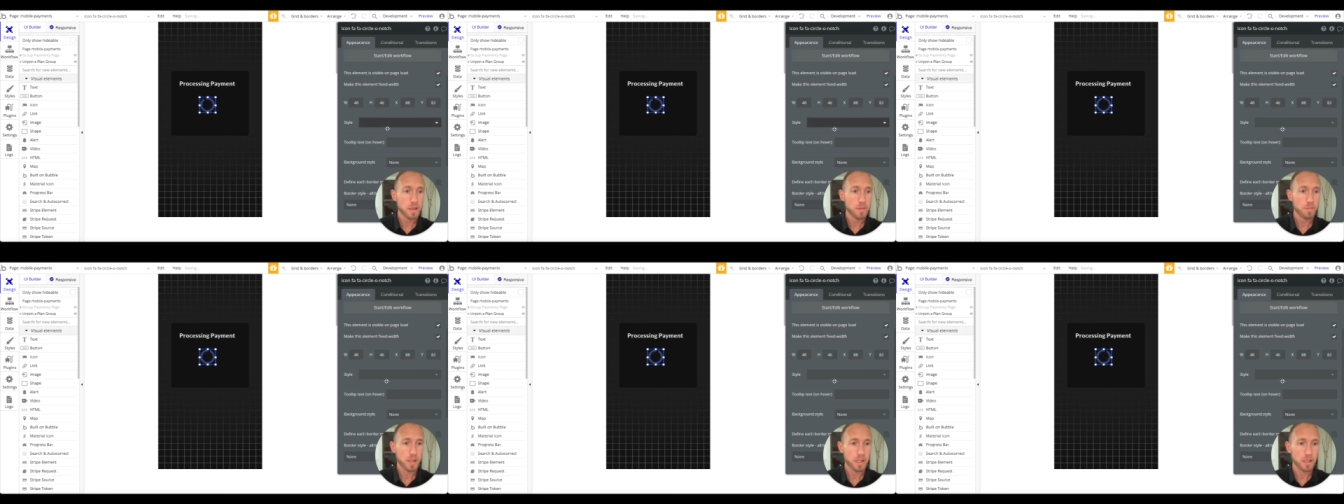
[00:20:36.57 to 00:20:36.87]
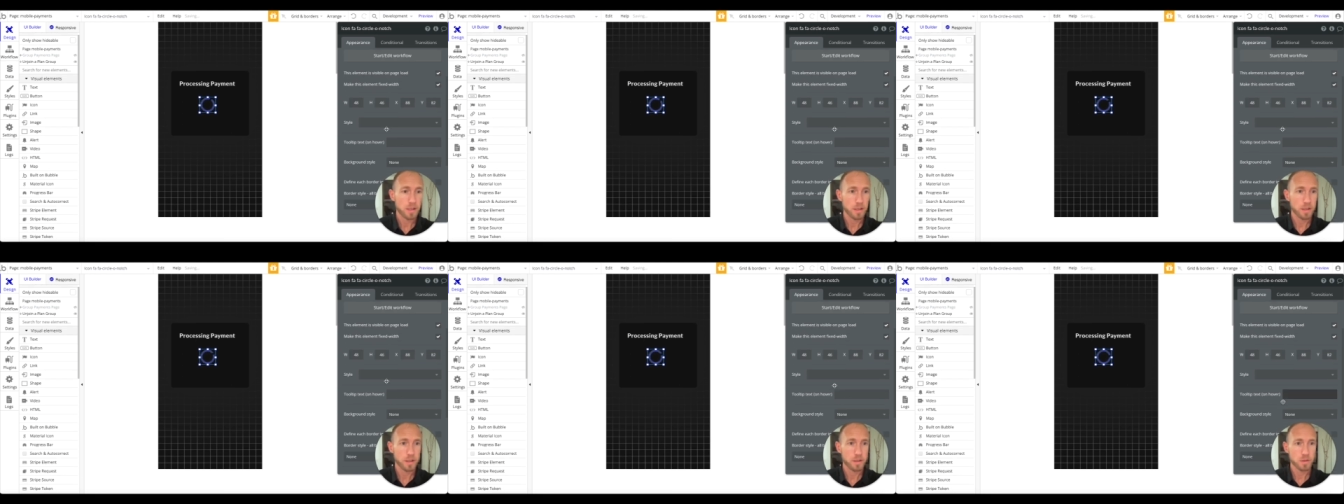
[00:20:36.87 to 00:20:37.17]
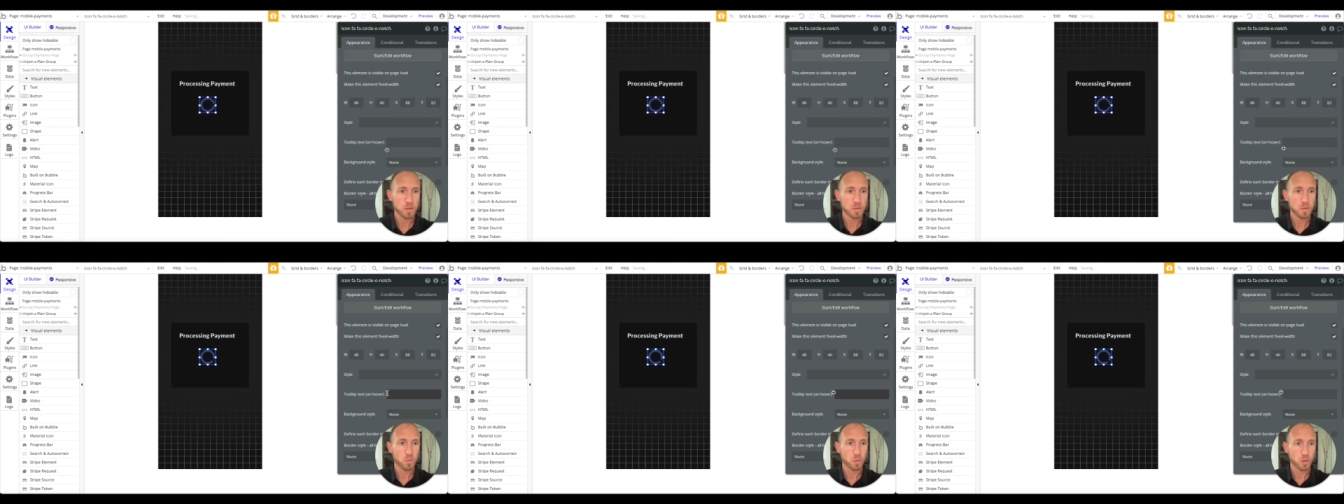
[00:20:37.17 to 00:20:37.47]

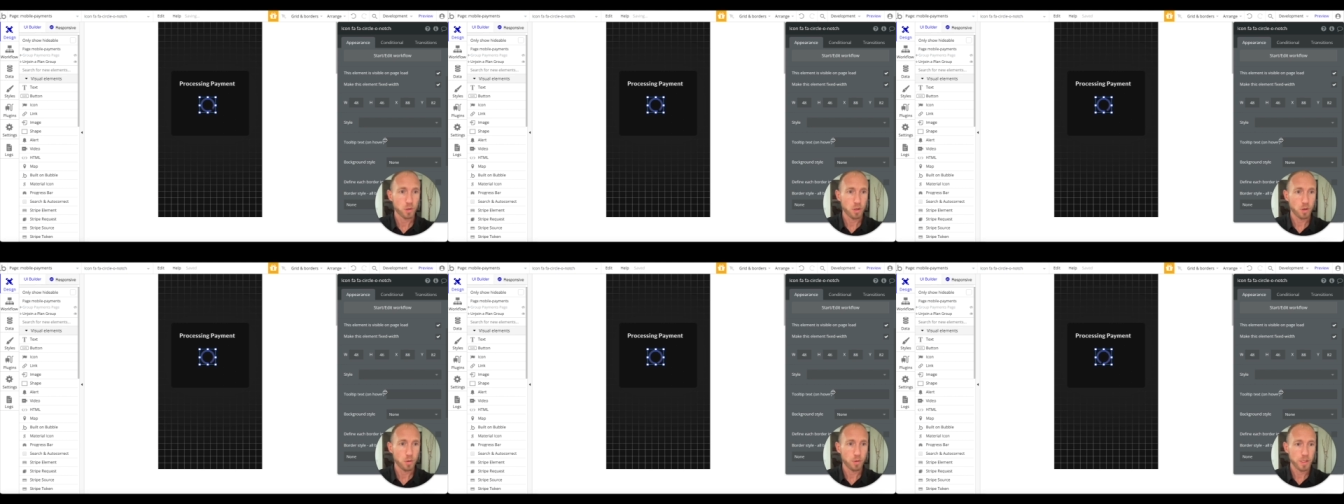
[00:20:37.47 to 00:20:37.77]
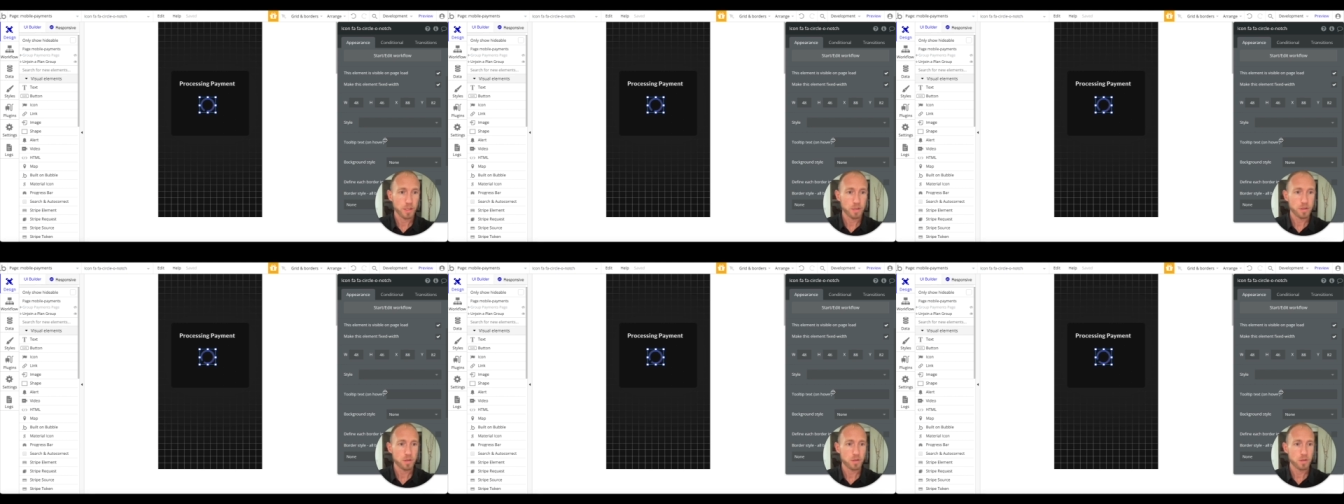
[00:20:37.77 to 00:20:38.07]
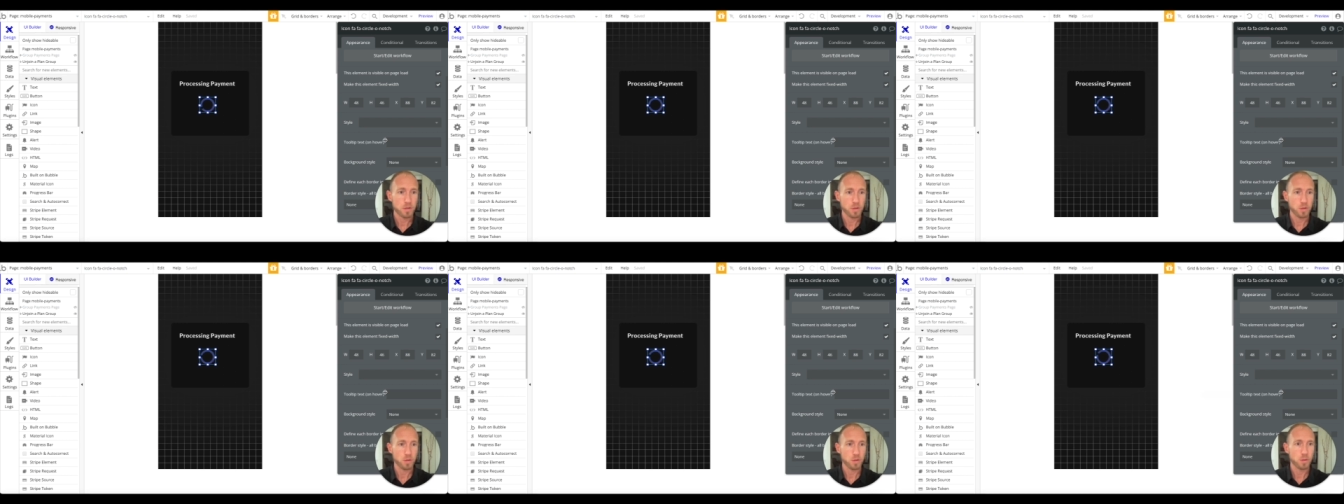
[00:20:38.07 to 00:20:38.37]
because we're going
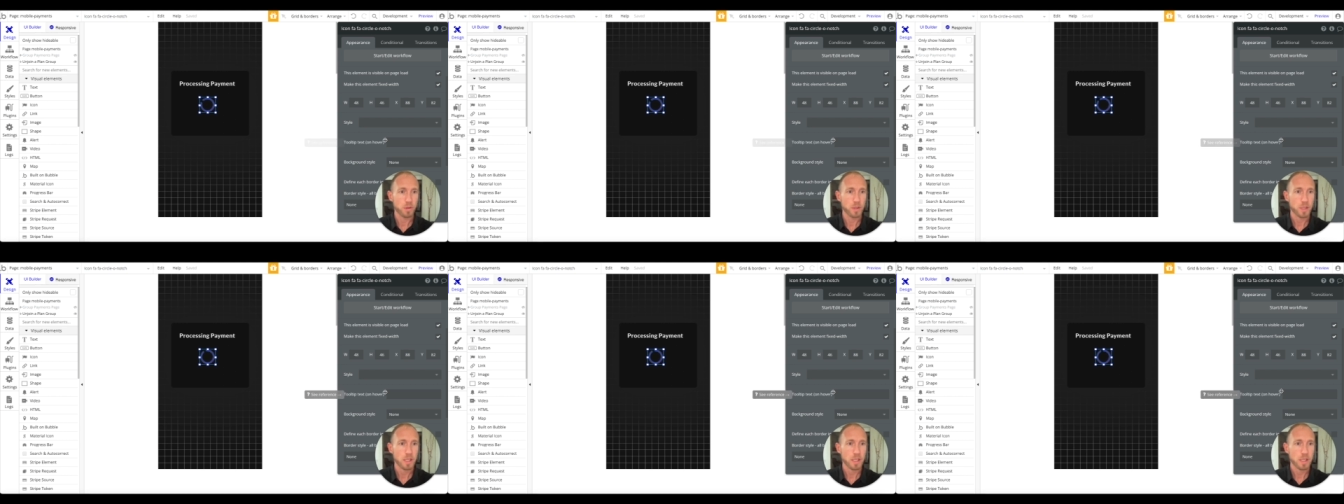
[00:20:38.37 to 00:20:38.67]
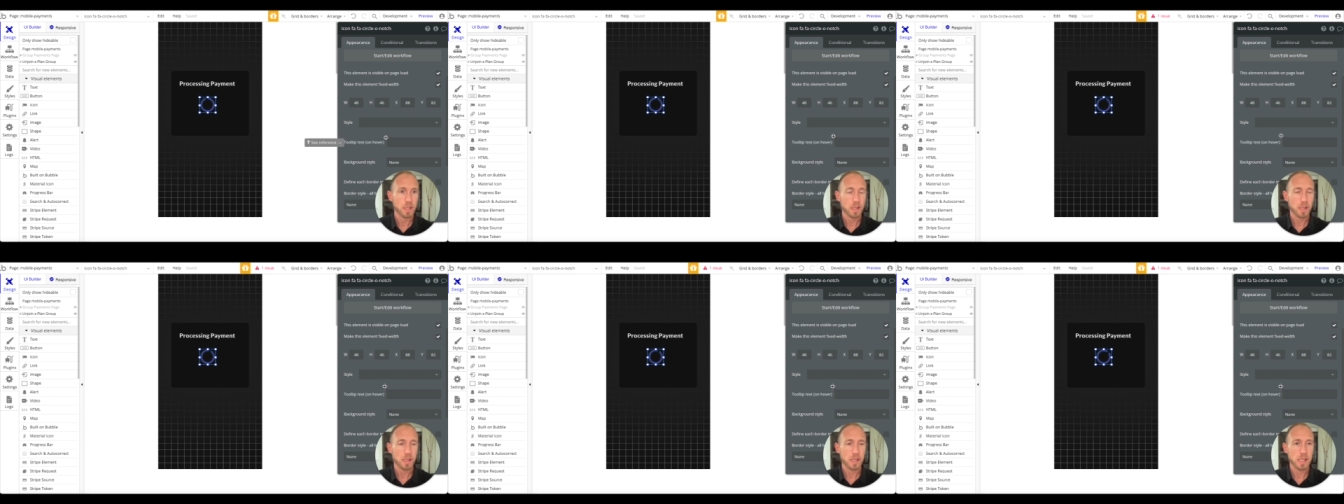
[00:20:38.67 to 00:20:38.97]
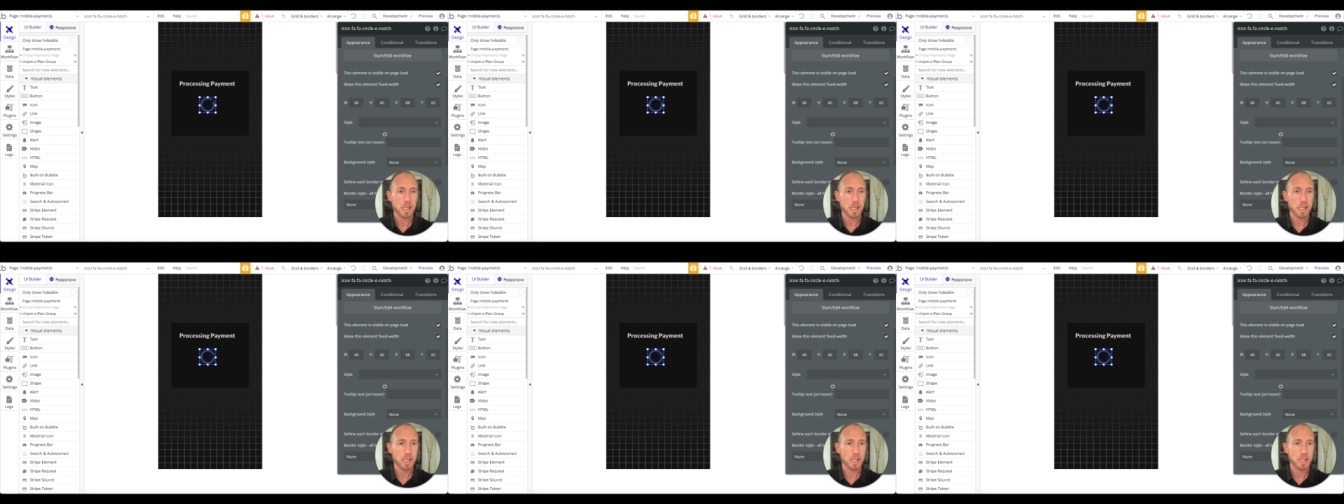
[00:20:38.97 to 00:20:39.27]
to
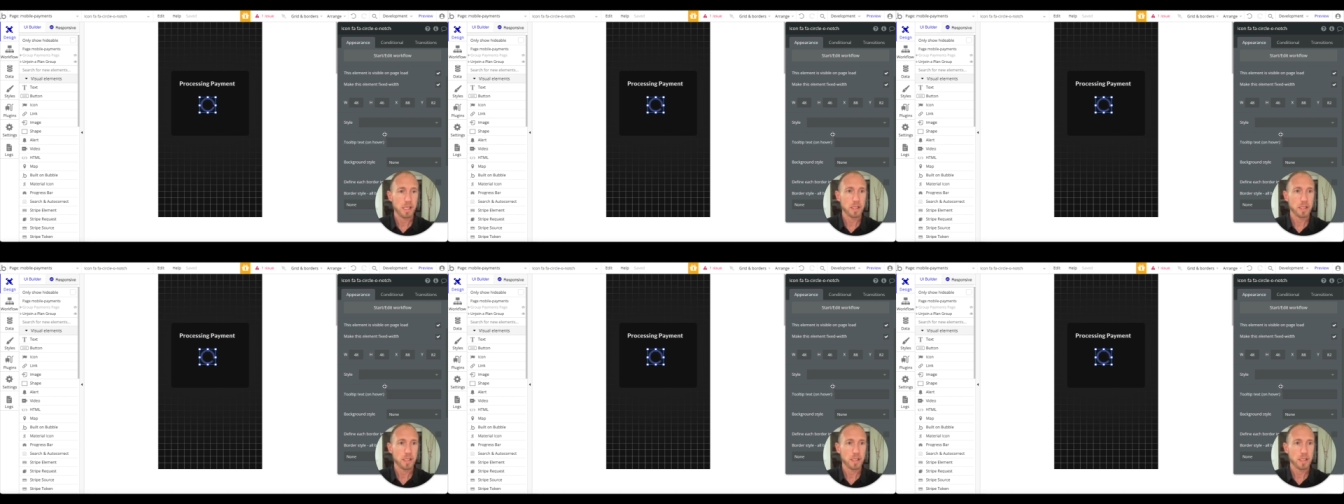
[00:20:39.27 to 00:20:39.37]
uh,